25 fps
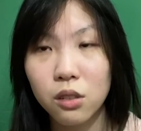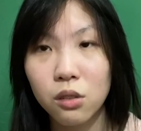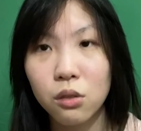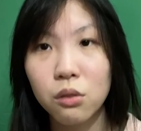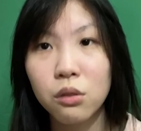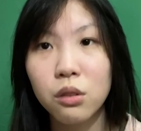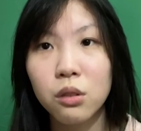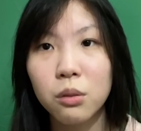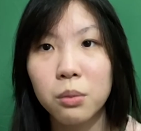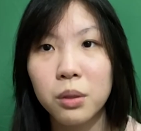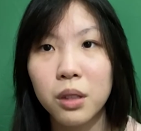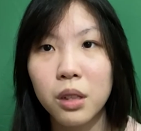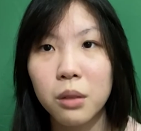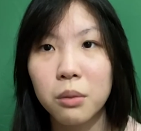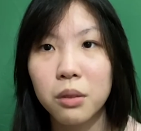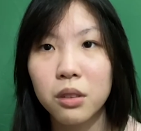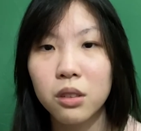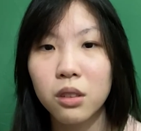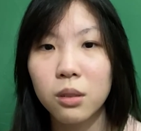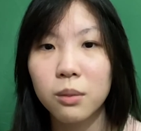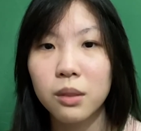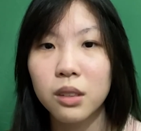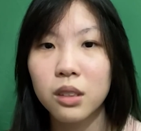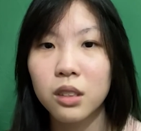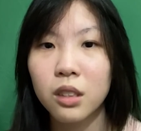you will be able
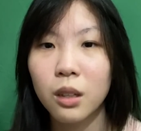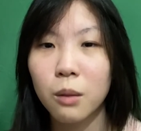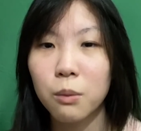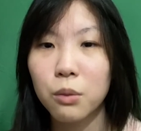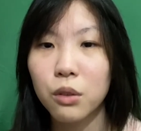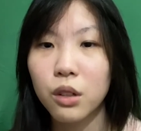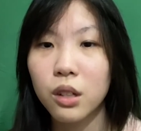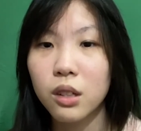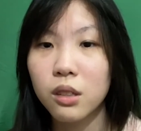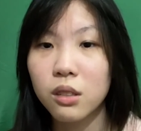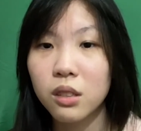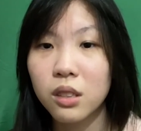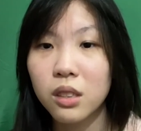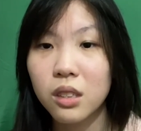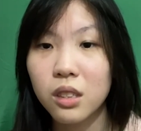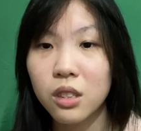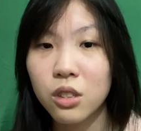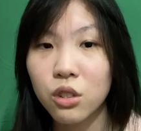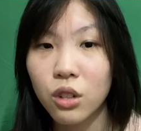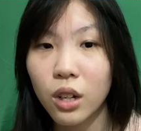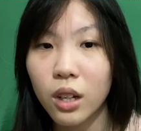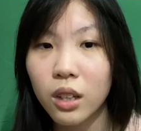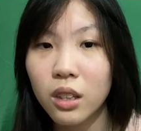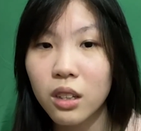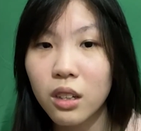to be temporarily
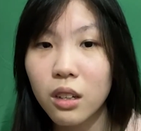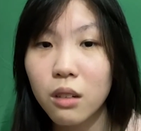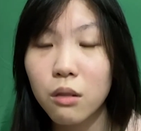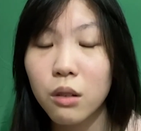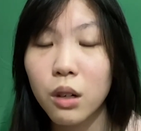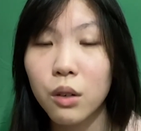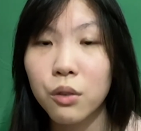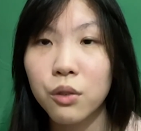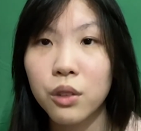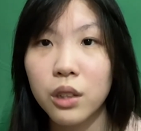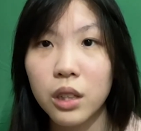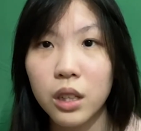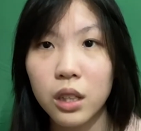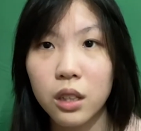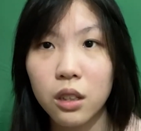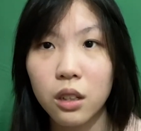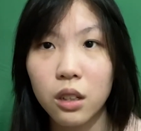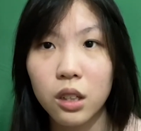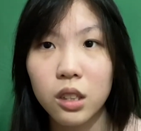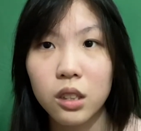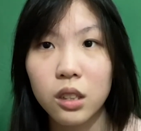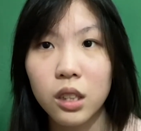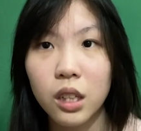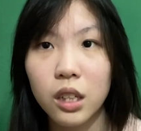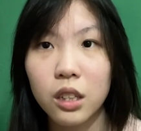distracted while feeling
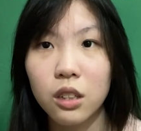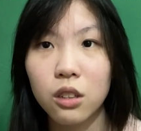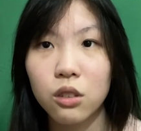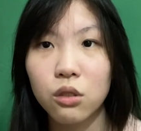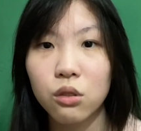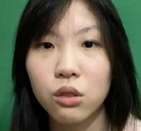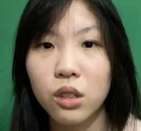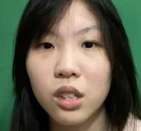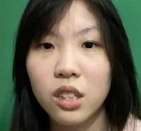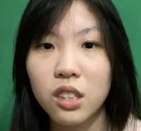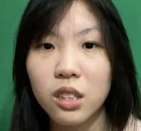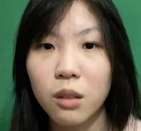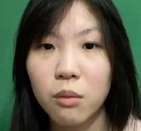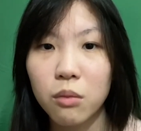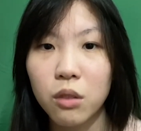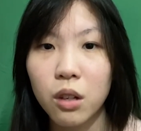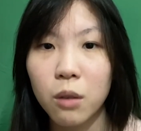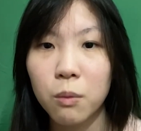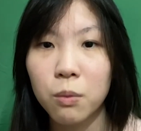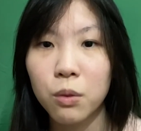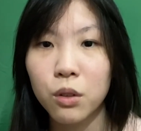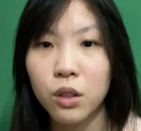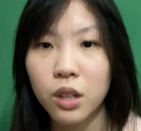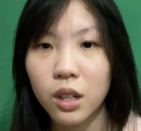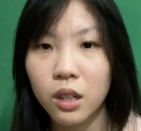like you're doing something
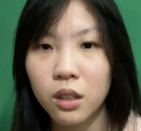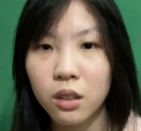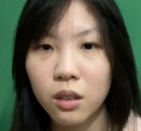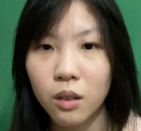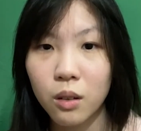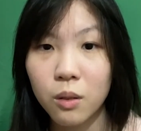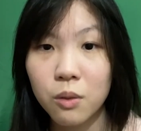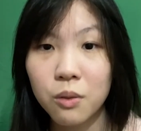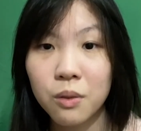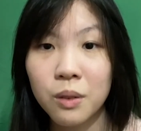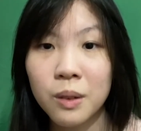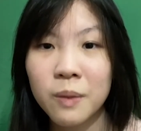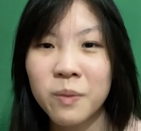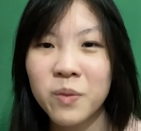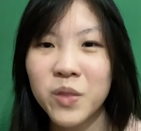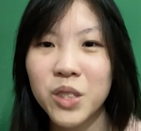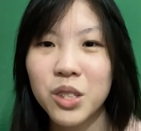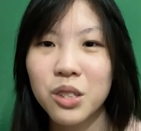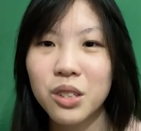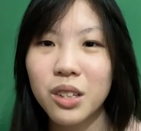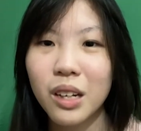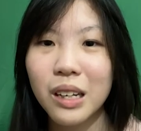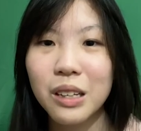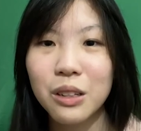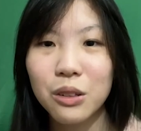productive
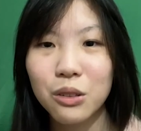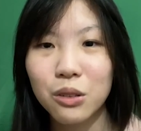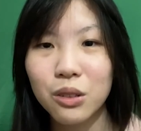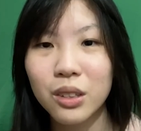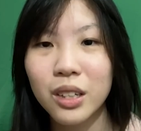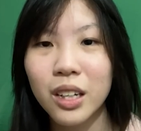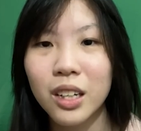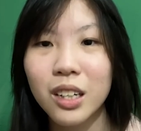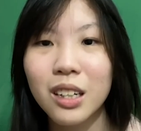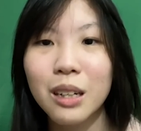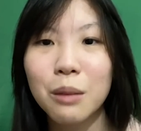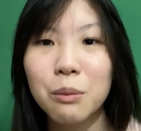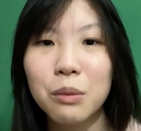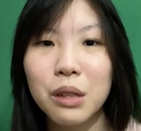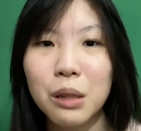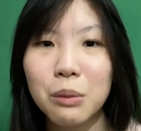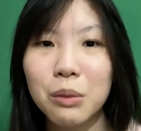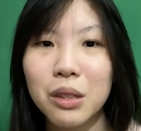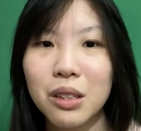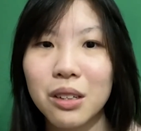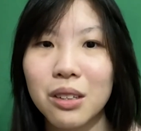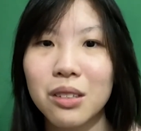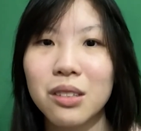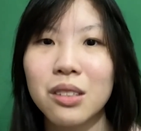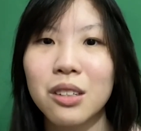so that you don't end up
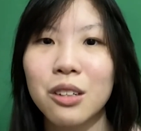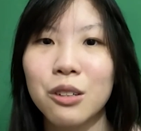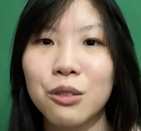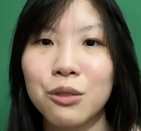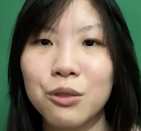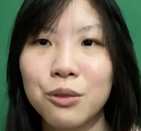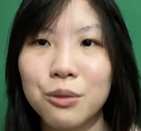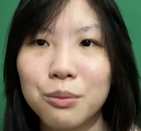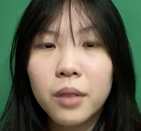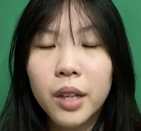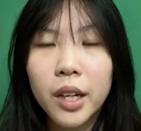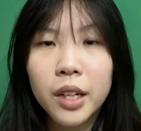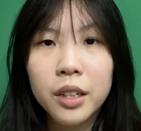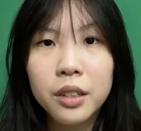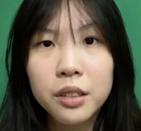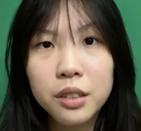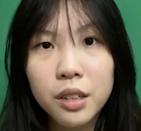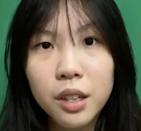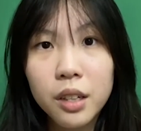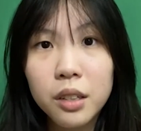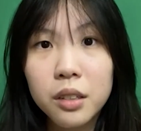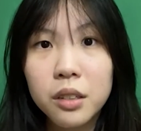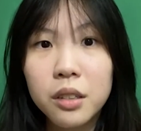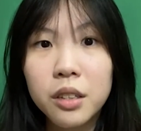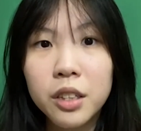blaming yourself.
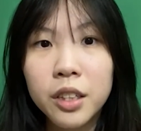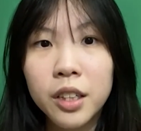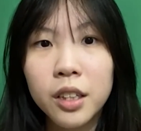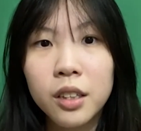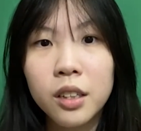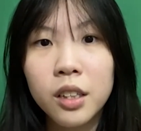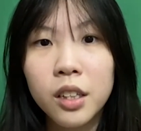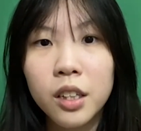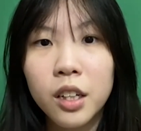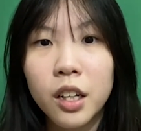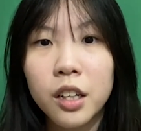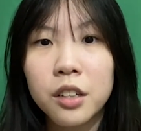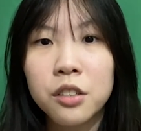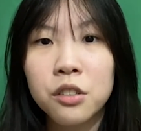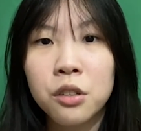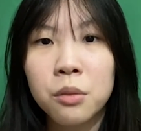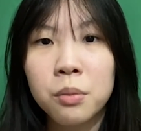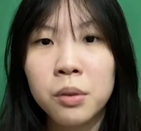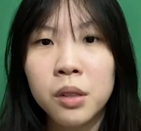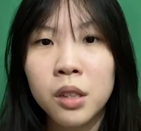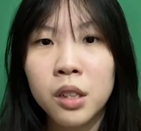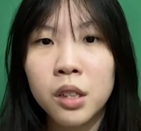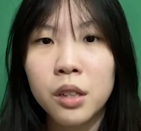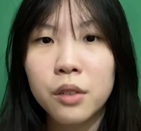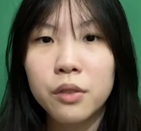Anxiety can lead us to
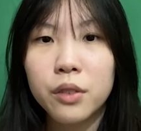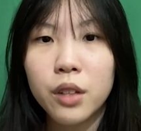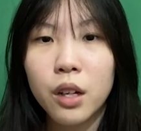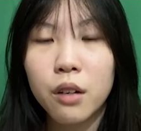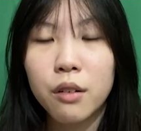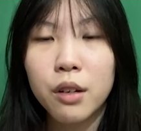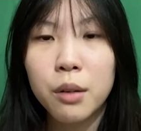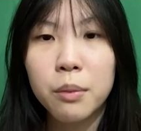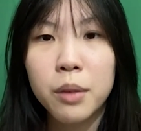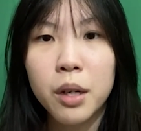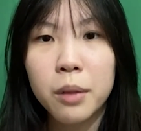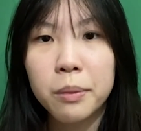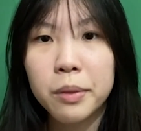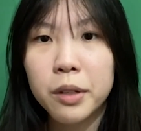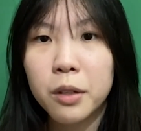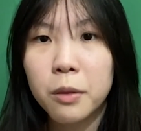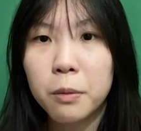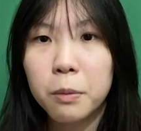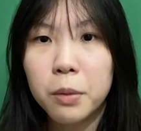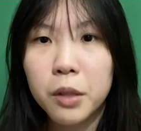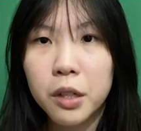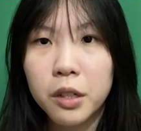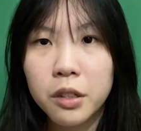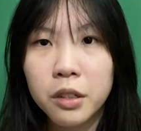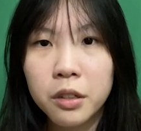believe that we might be a
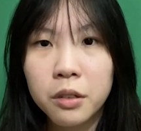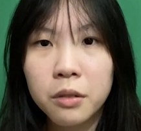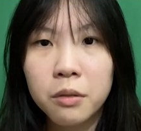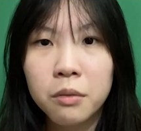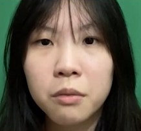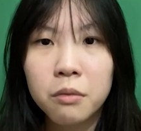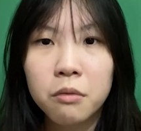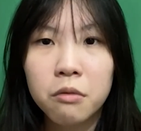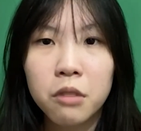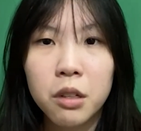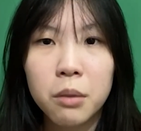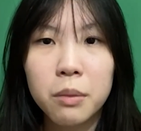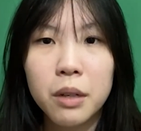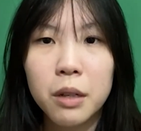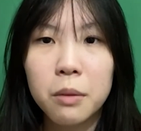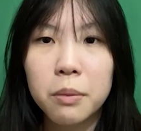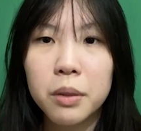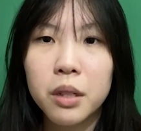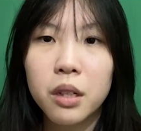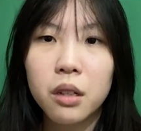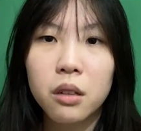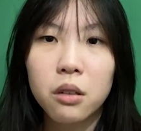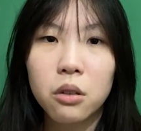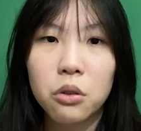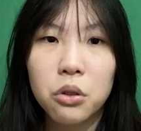burden, we might
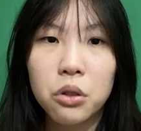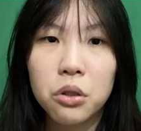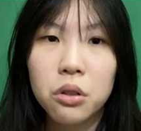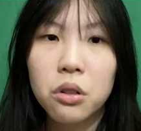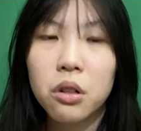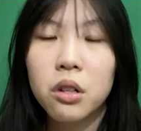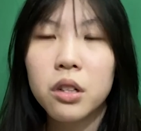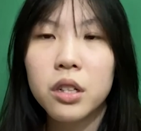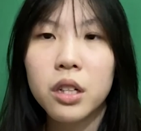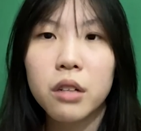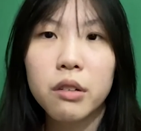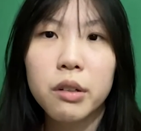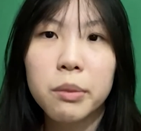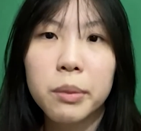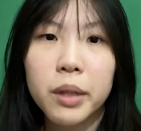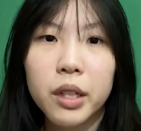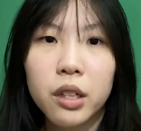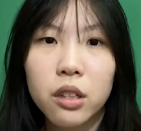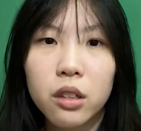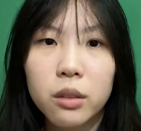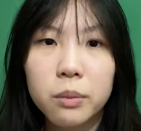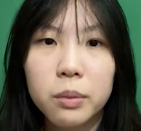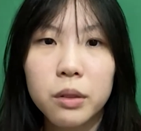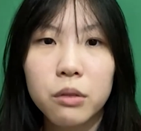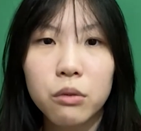be alone, or that we might
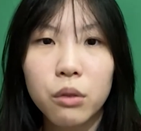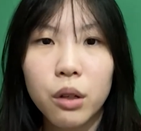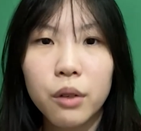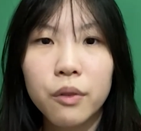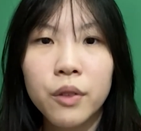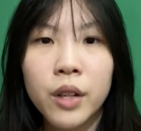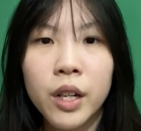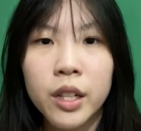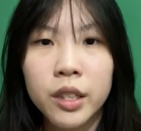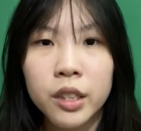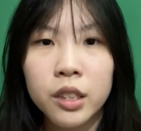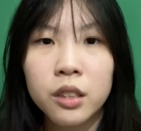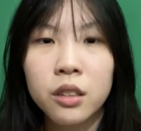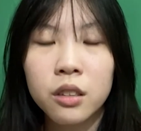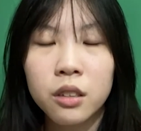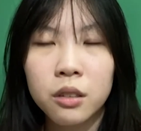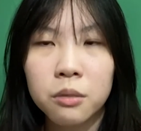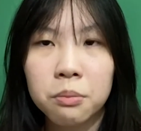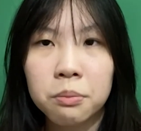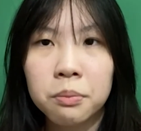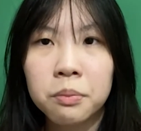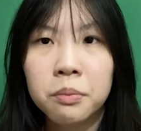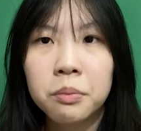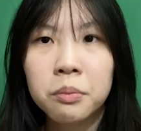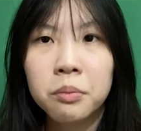not be worth anything.
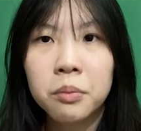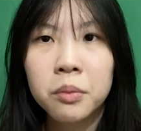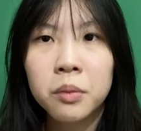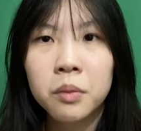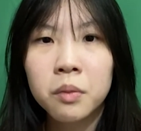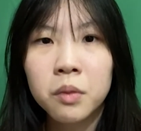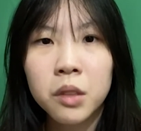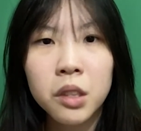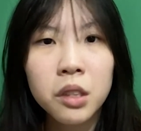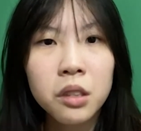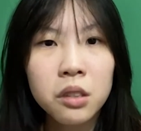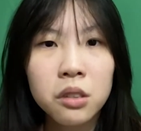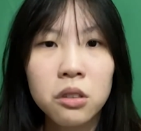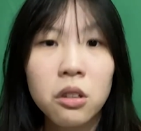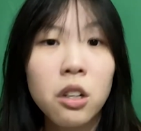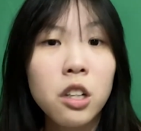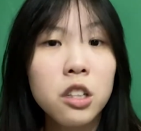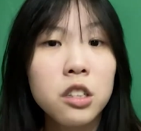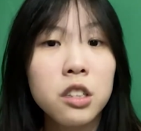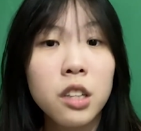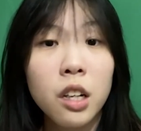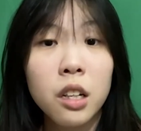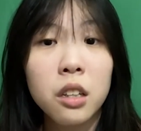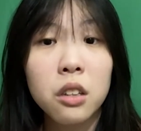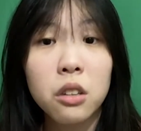These
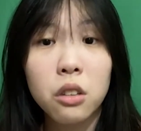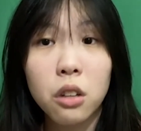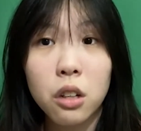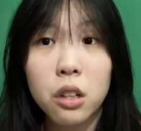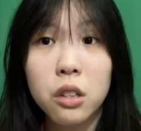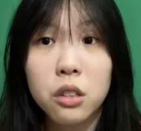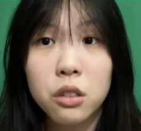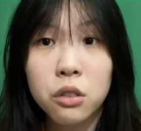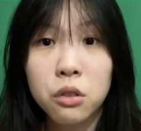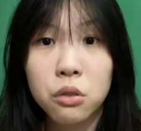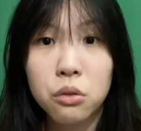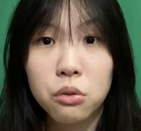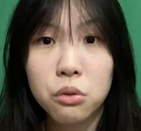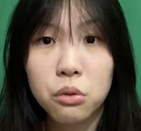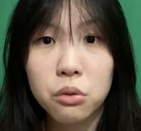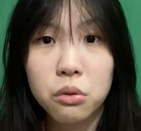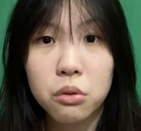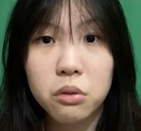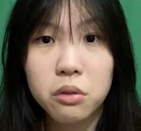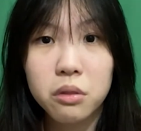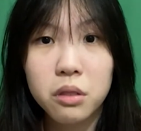thoughts are not true.